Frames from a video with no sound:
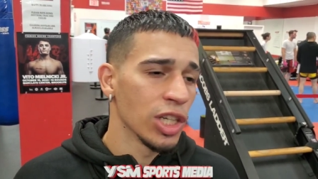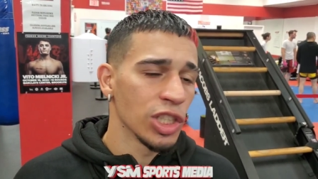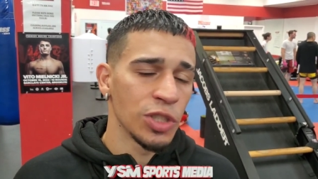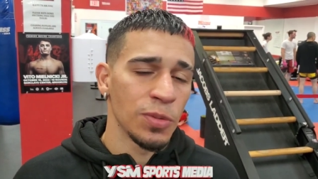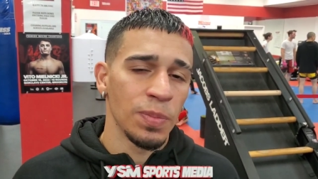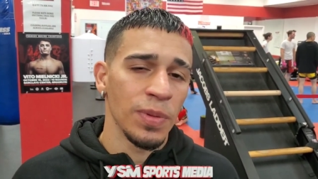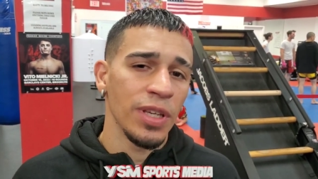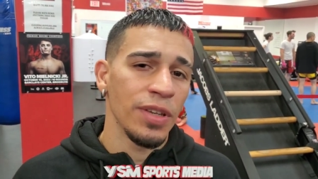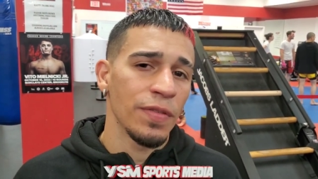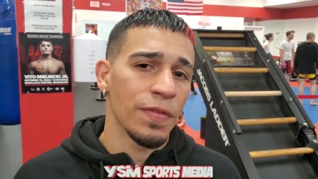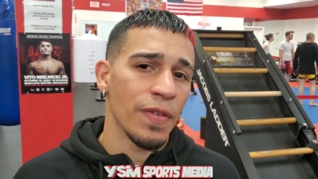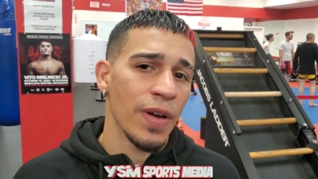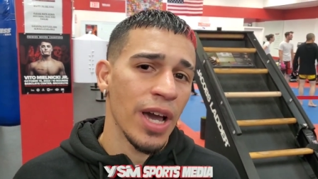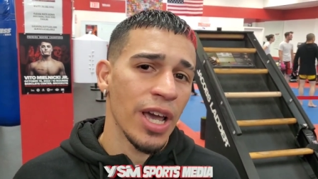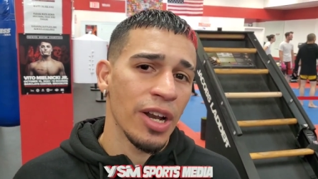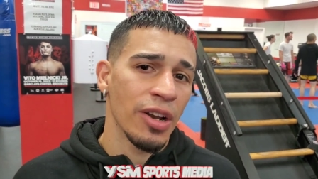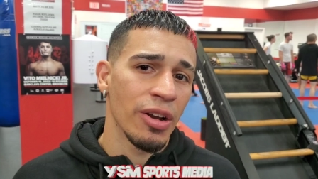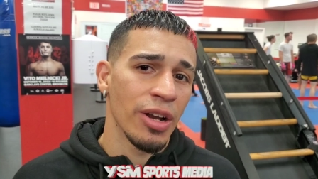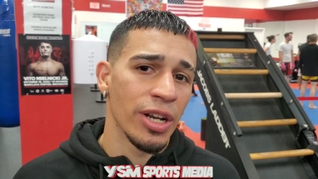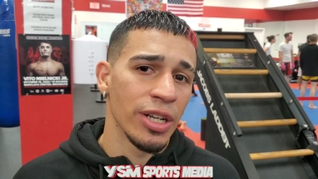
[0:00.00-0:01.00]
speed
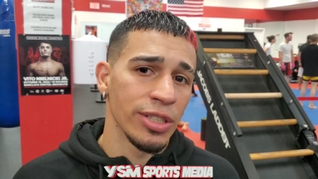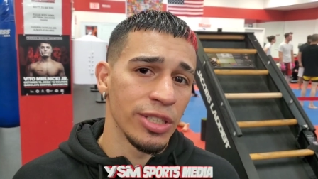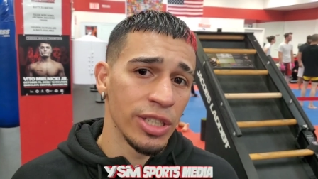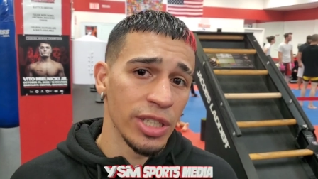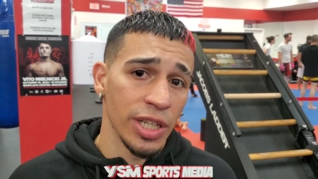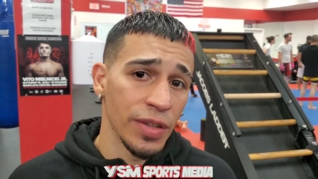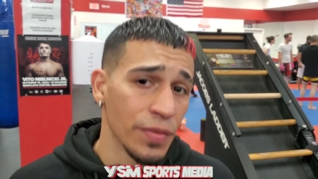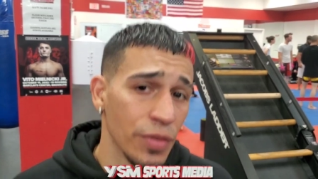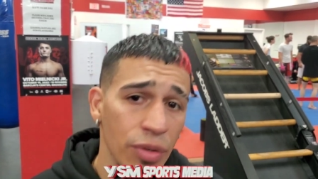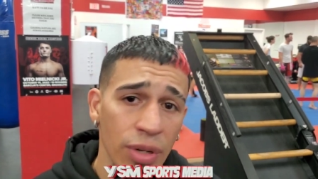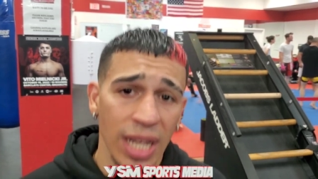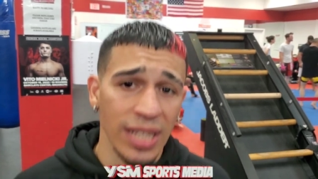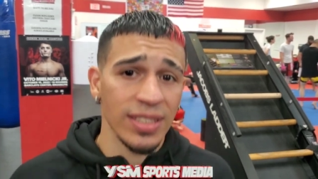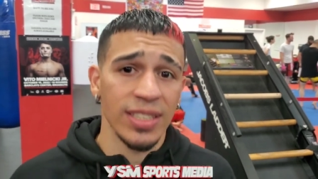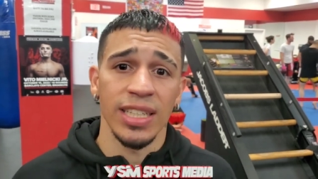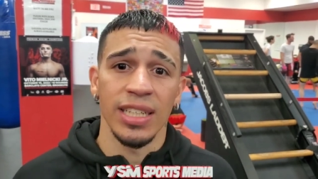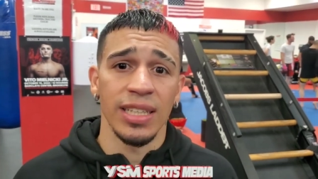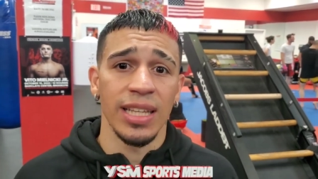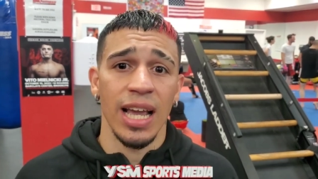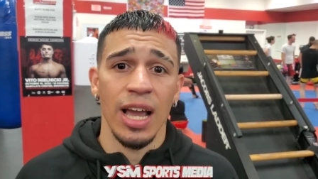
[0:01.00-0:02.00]
fighter and just, you're not
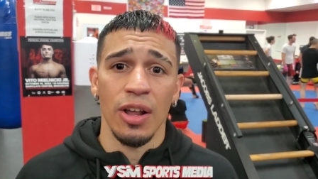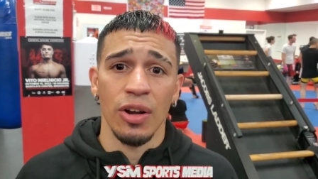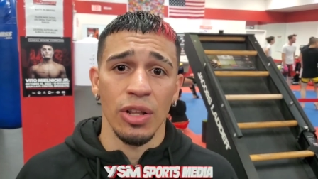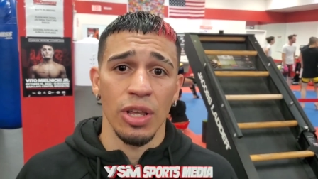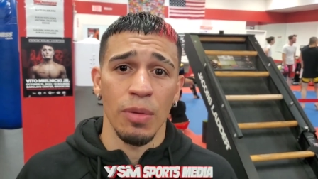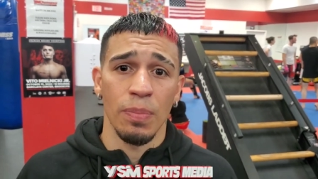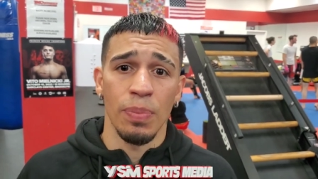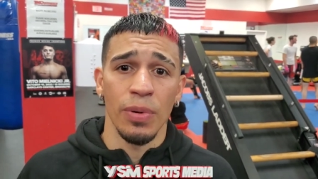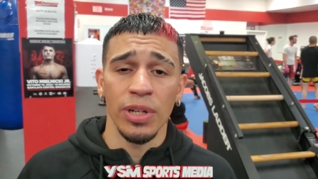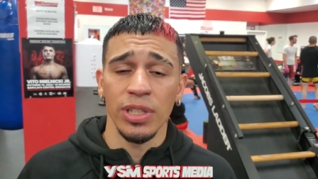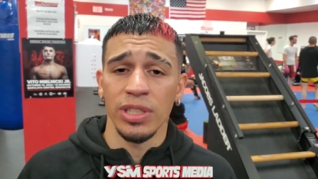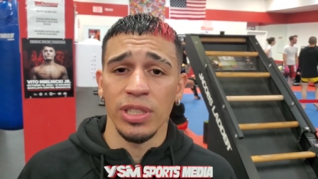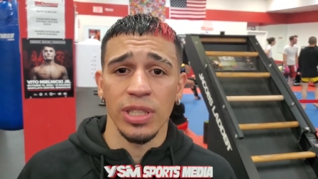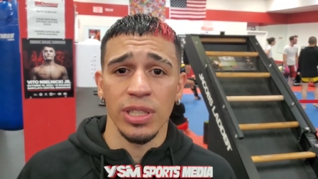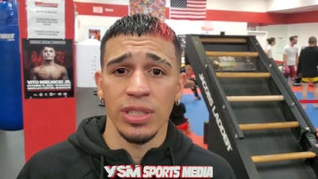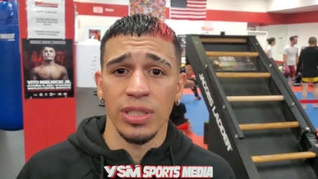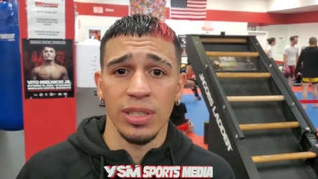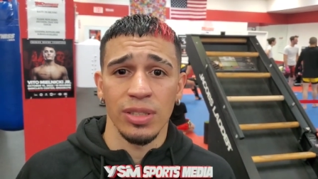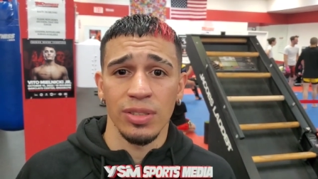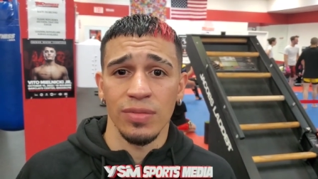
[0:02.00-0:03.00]
sitting down on your punches,
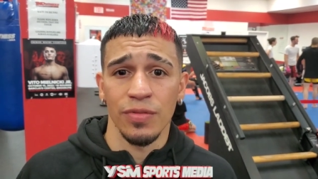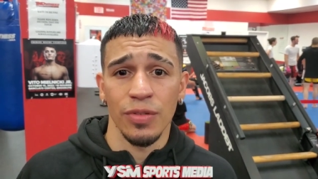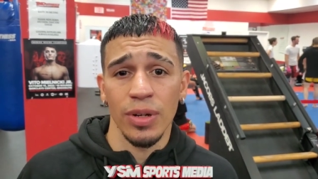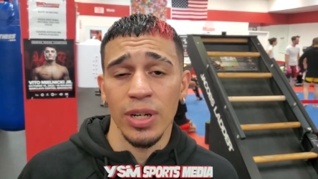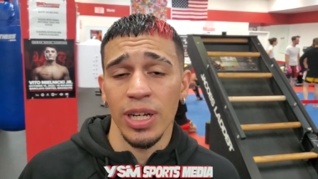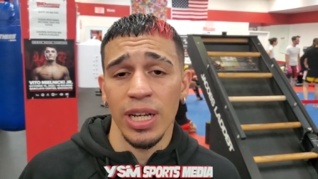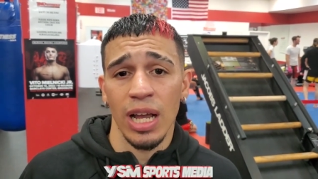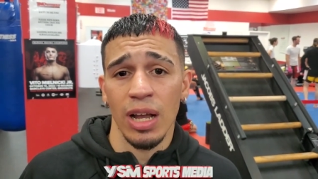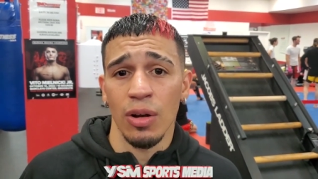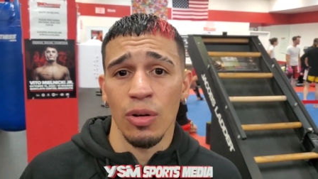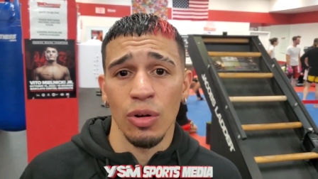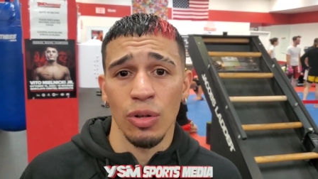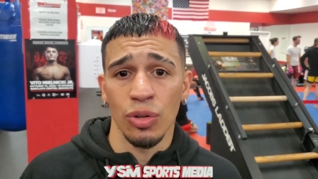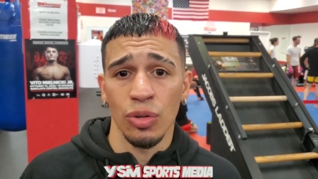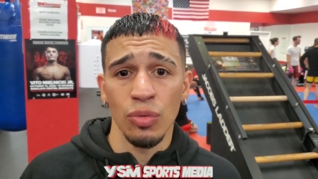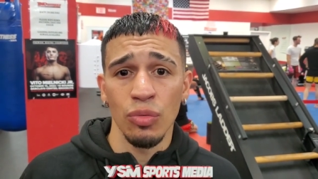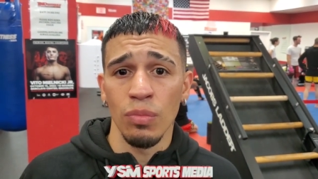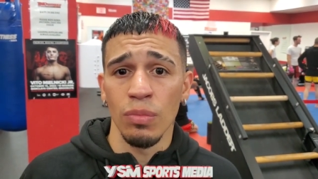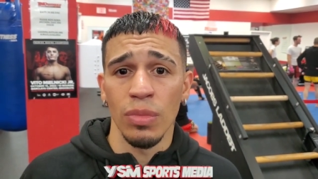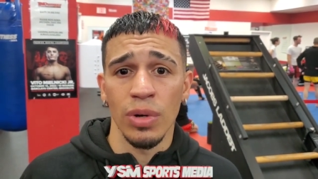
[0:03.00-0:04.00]
it's really not
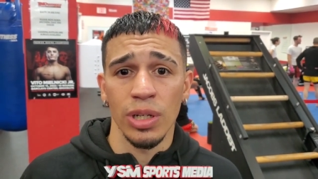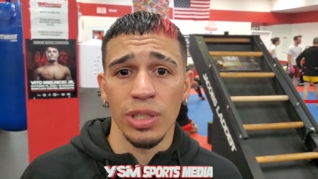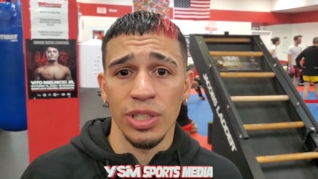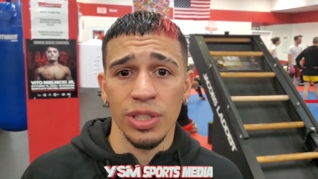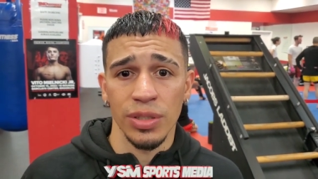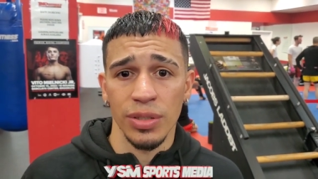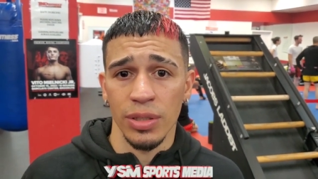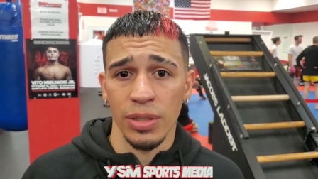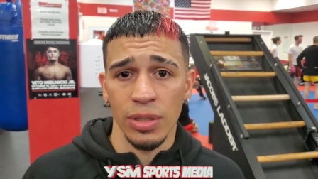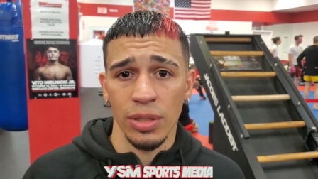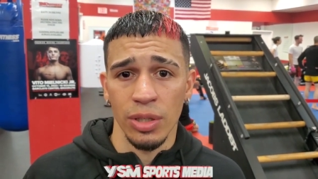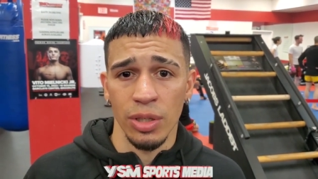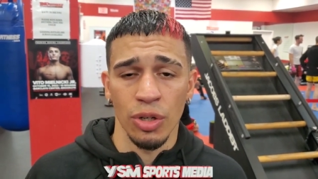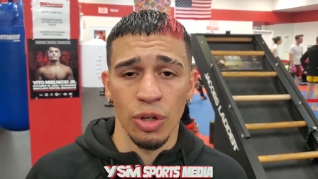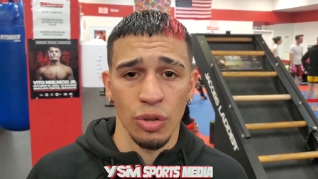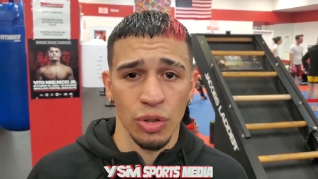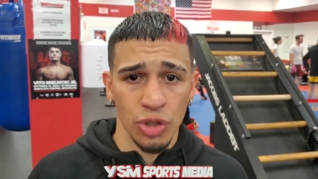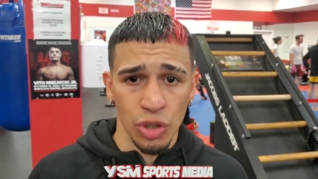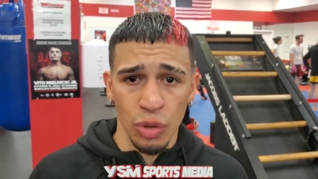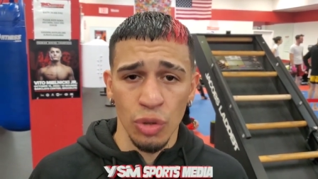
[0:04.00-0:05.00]
gonna do much, you
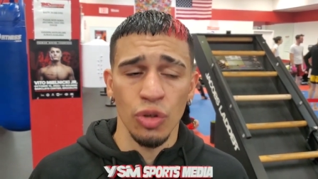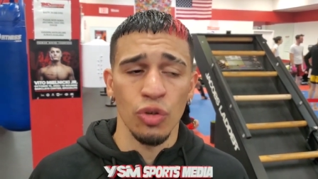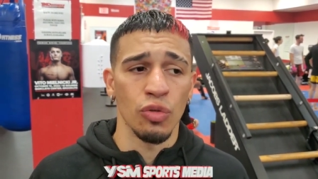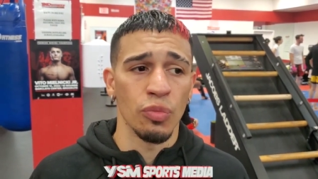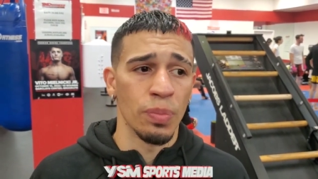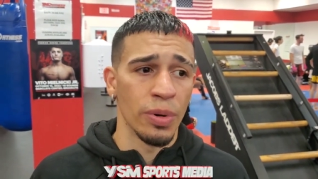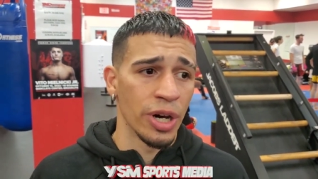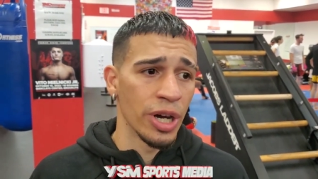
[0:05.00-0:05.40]
know, to you.